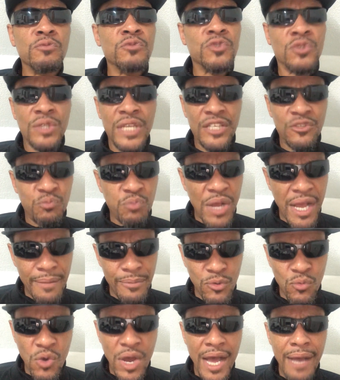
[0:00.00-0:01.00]
So that's probably
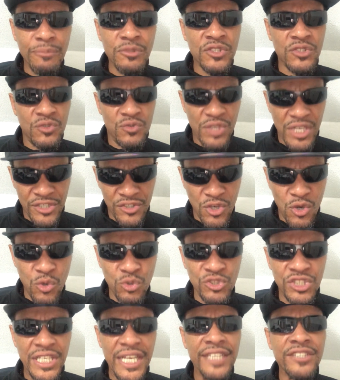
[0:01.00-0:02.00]
why I'm just I told
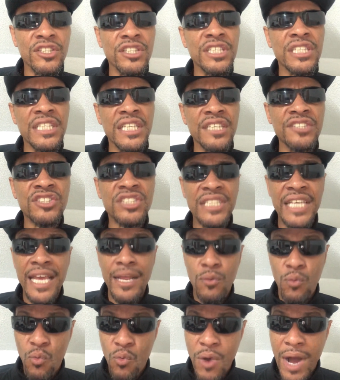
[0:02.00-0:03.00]
you that so you can understand
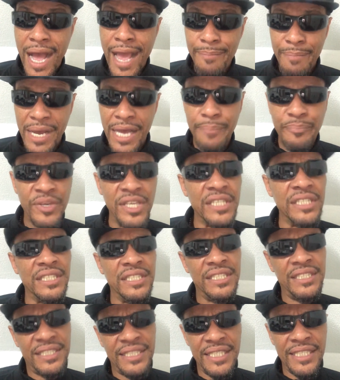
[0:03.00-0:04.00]
why my opinion
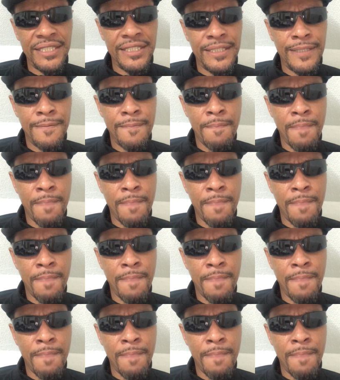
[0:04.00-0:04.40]
is this.